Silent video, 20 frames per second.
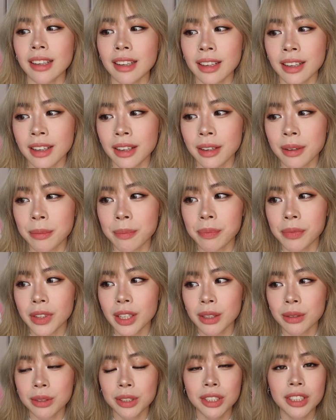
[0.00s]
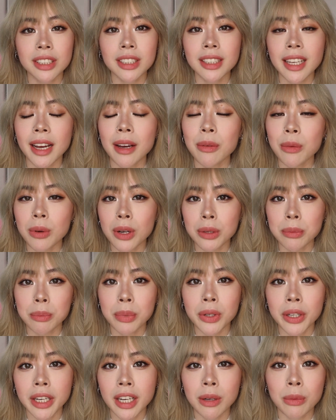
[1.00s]
It was just that one
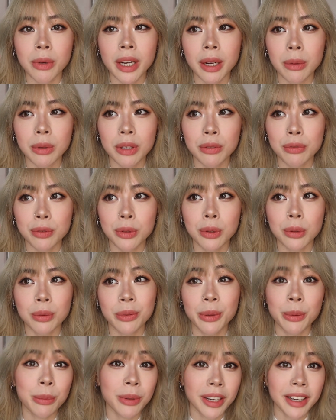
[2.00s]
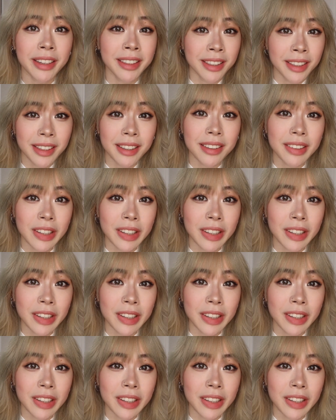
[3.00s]
point where we thought we weren't